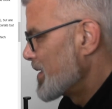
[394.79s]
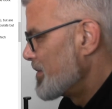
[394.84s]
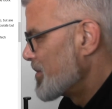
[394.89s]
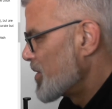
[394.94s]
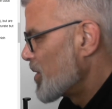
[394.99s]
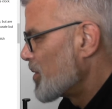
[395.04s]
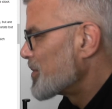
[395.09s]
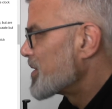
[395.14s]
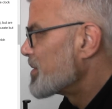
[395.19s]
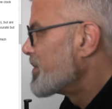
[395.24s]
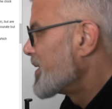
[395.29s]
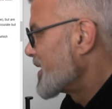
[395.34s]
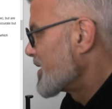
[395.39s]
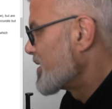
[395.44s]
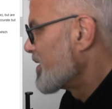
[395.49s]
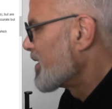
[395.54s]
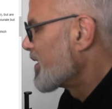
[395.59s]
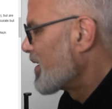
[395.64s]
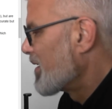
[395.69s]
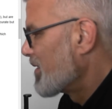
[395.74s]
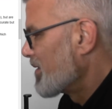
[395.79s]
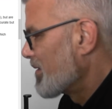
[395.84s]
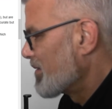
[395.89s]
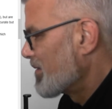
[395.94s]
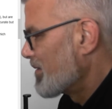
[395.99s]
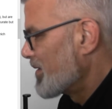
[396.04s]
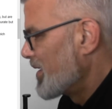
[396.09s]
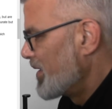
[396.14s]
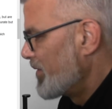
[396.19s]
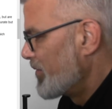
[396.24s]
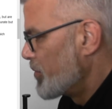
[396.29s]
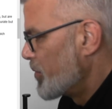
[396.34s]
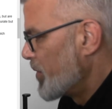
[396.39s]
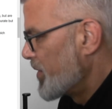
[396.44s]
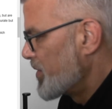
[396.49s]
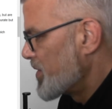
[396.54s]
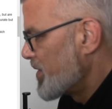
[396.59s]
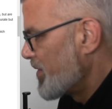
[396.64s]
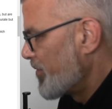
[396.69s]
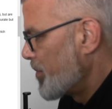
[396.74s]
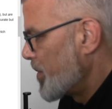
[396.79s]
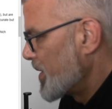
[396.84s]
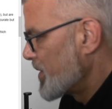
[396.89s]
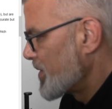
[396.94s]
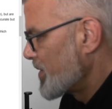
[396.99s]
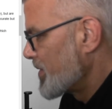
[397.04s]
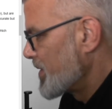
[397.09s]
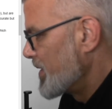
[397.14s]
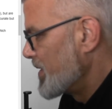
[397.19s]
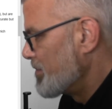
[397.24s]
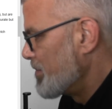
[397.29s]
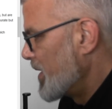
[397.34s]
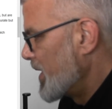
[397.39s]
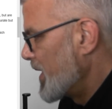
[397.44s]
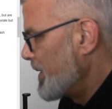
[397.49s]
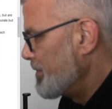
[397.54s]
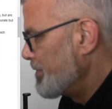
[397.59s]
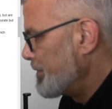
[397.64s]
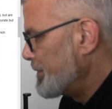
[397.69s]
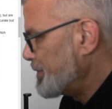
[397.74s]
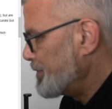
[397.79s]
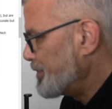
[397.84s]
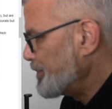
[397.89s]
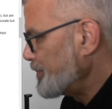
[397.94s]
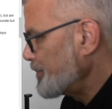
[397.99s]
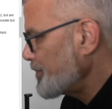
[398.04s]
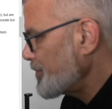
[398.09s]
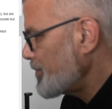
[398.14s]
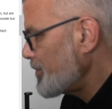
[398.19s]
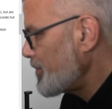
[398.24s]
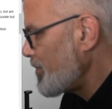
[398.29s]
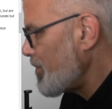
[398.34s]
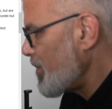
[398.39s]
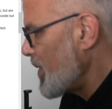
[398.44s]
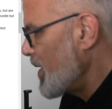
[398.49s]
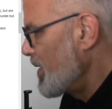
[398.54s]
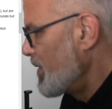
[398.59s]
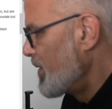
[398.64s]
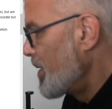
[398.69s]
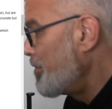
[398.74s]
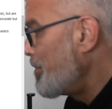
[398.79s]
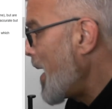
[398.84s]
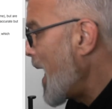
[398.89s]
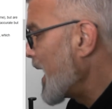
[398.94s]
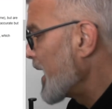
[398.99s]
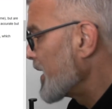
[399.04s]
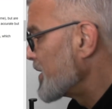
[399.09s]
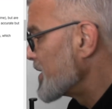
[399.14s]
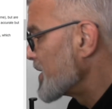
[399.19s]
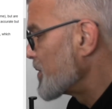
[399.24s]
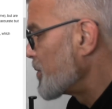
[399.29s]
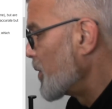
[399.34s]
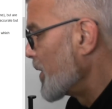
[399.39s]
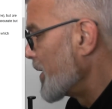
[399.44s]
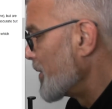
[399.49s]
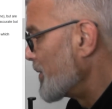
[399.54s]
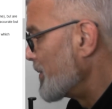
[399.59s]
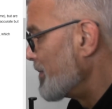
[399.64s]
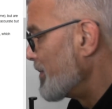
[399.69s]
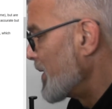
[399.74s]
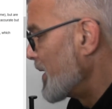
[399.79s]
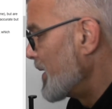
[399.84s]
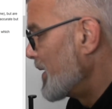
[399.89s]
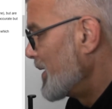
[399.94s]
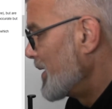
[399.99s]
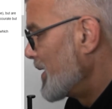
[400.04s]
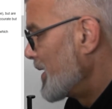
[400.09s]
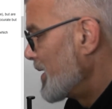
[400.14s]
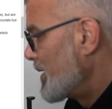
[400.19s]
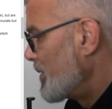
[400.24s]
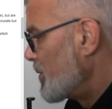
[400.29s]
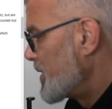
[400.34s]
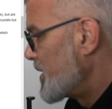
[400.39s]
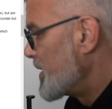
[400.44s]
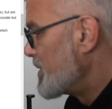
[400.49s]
optimistic, even with Jeff Bezos's money. The balance wheel, which